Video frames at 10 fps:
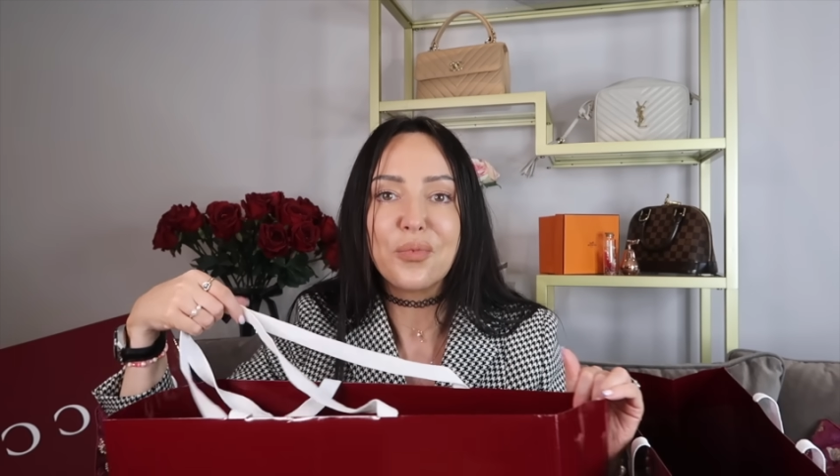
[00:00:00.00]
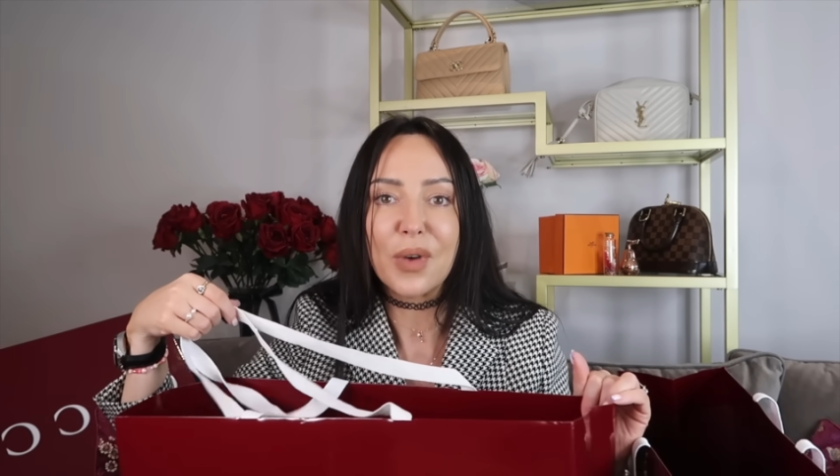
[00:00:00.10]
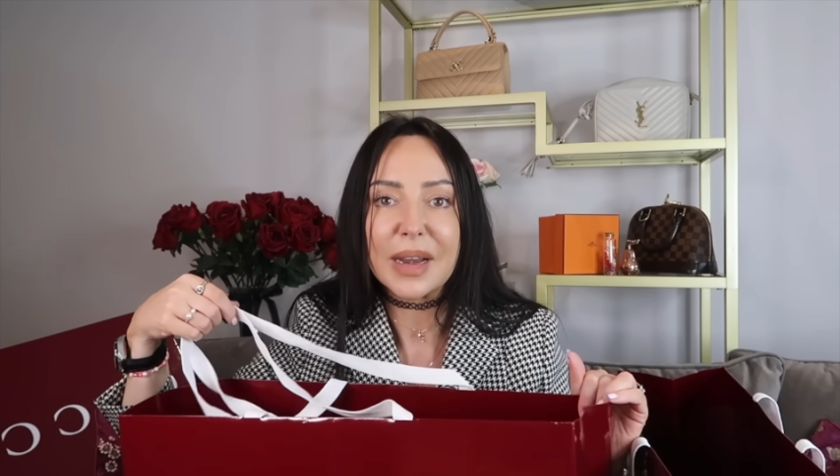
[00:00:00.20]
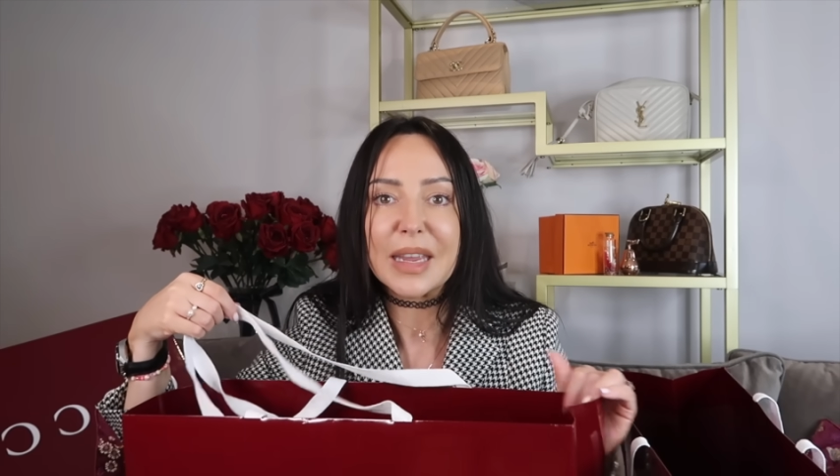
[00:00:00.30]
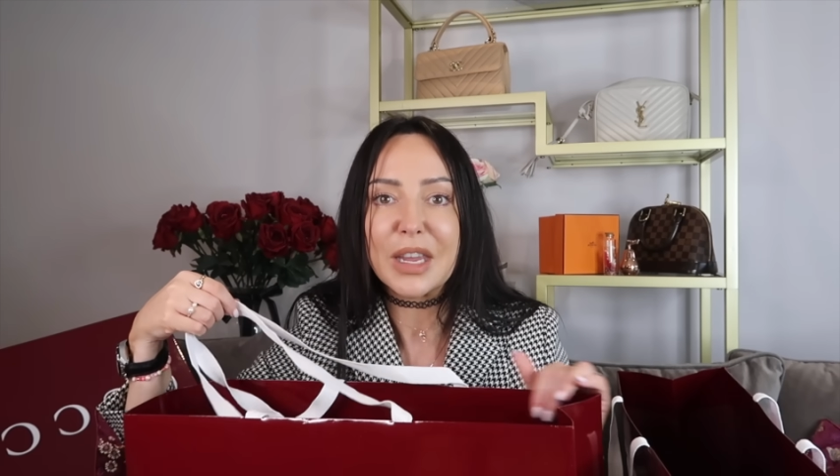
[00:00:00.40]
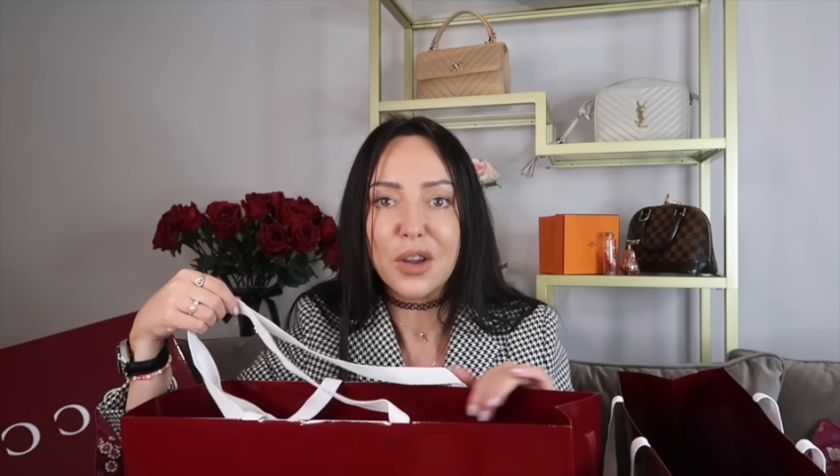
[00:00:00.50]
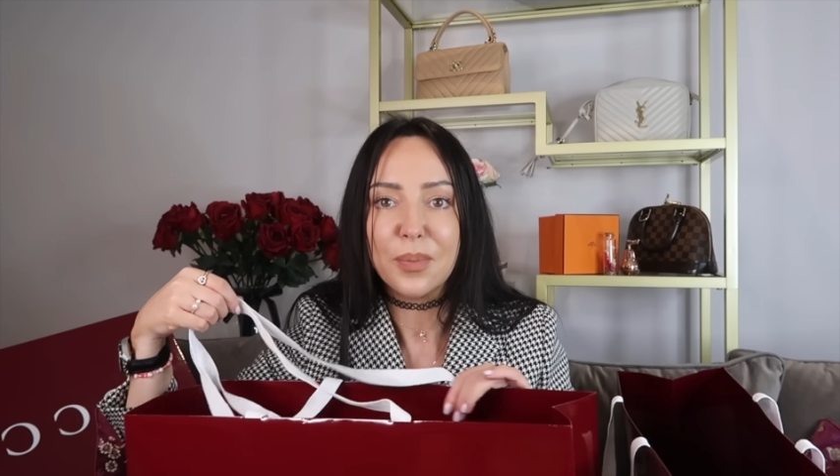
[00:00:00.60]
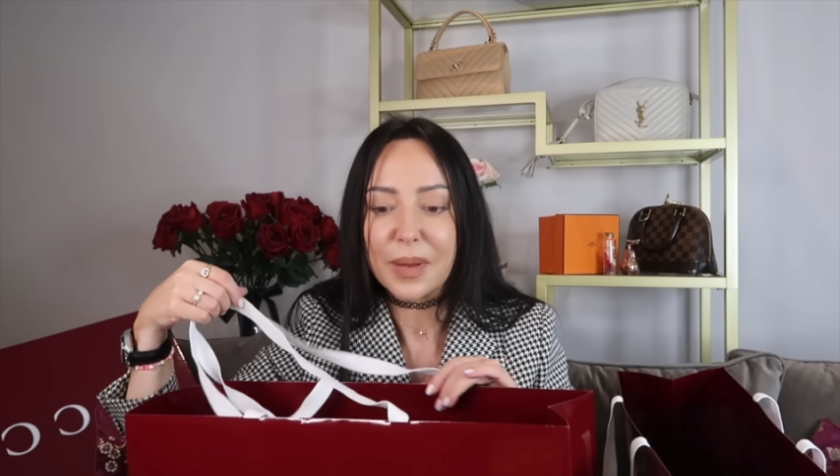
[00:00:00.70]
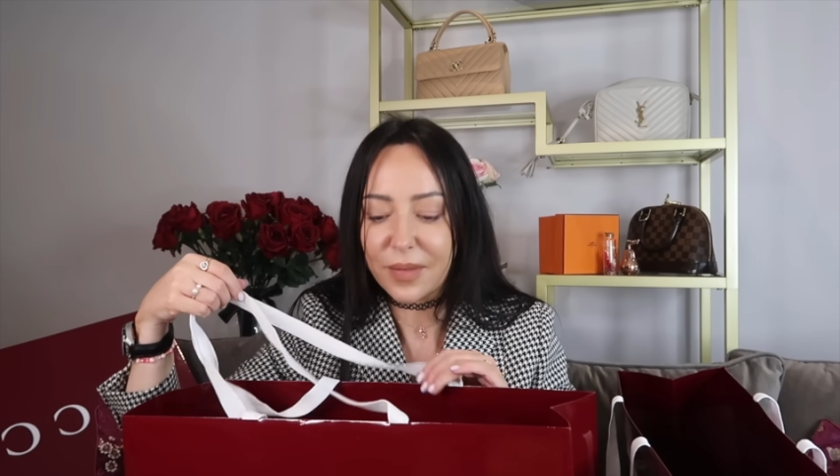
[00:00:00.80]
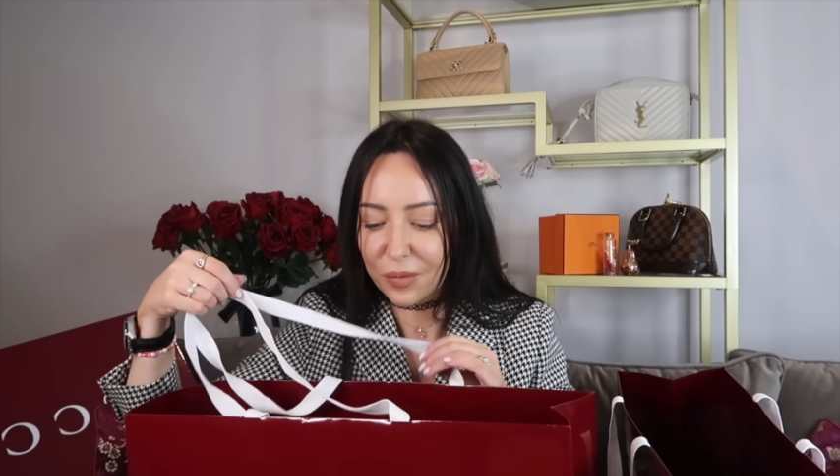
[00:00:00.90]
really cute
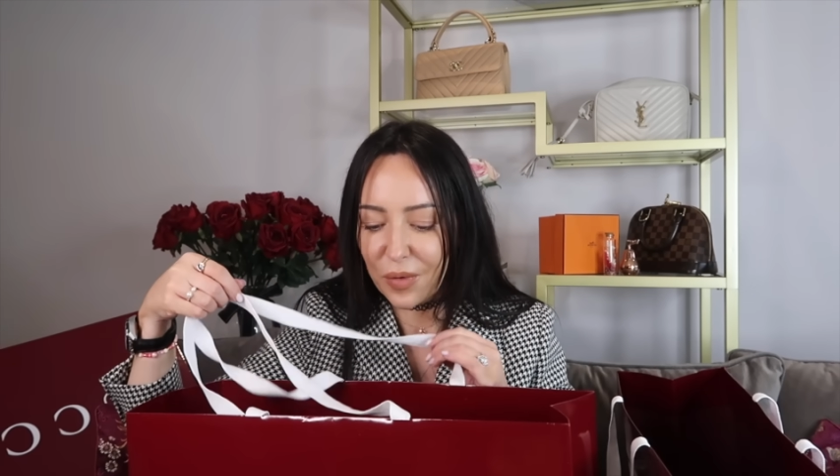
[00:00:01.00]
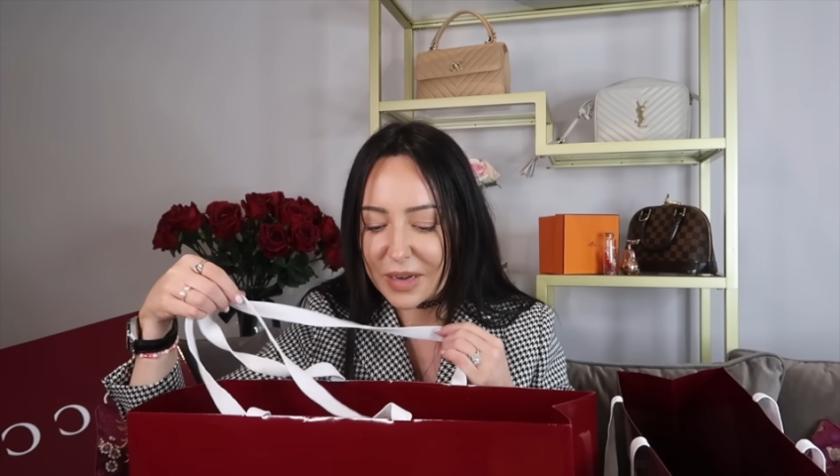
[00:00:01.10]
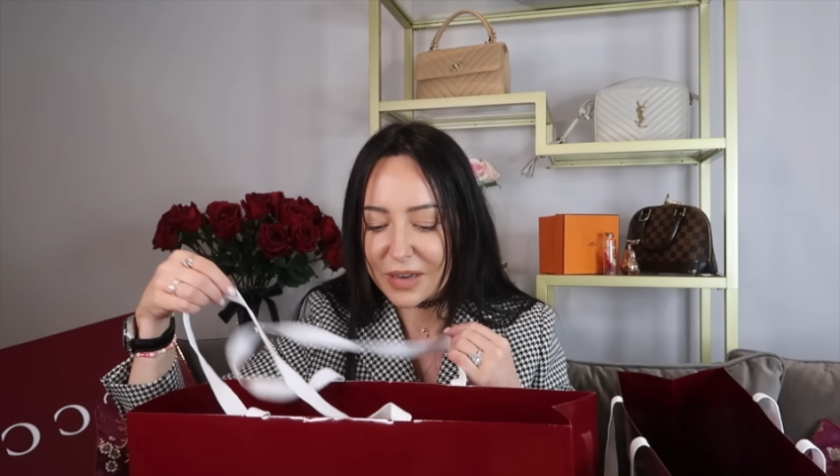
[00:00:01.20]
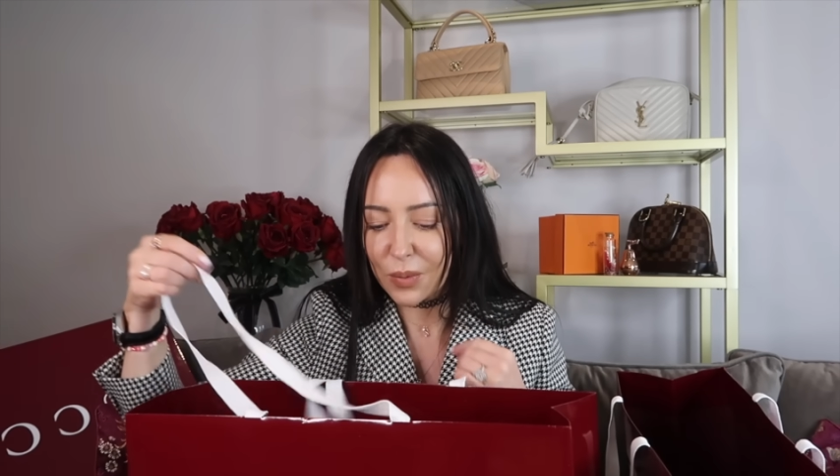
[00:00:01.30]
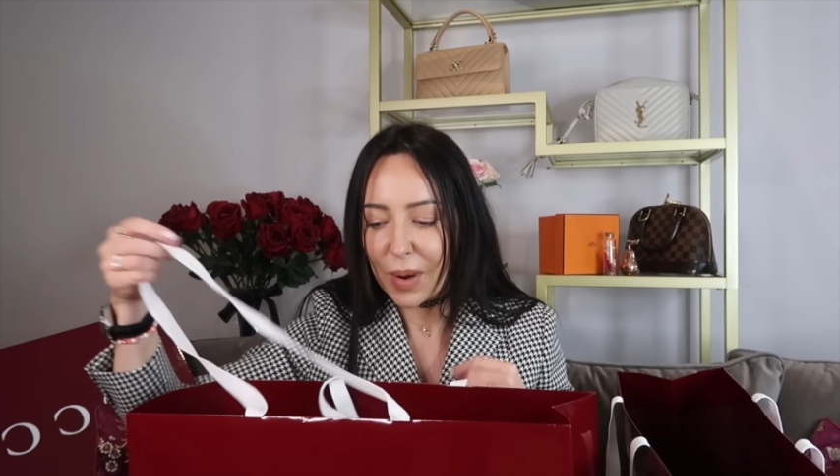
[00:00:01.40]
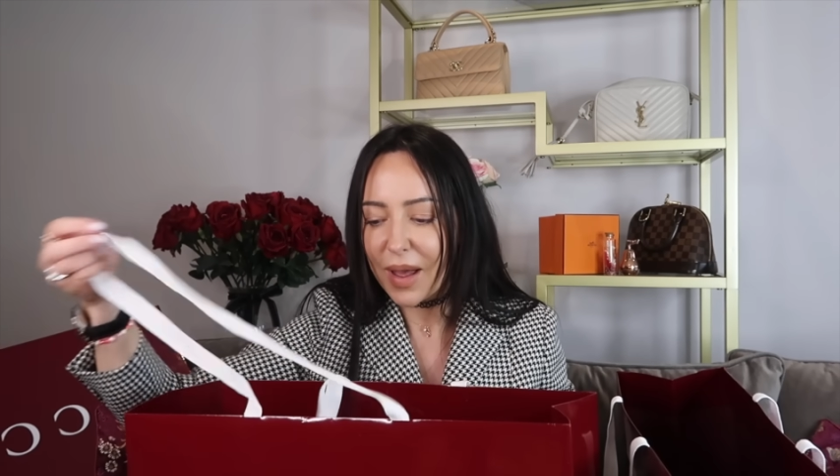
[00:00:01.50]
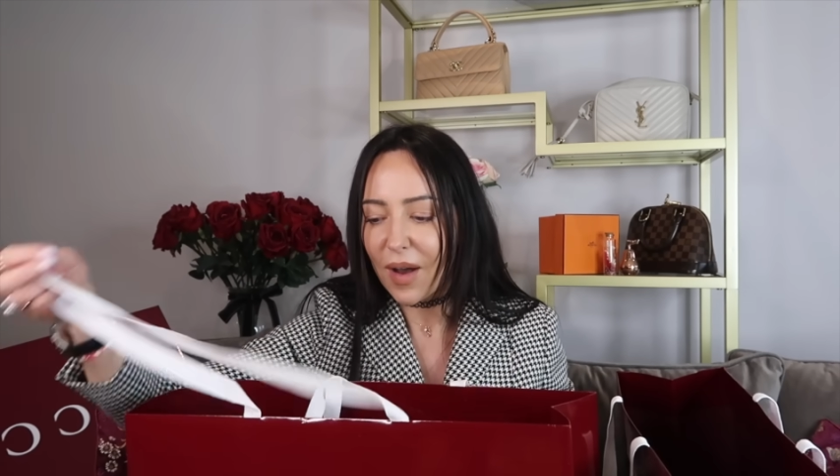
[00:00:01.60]
bits of ready-to-wear,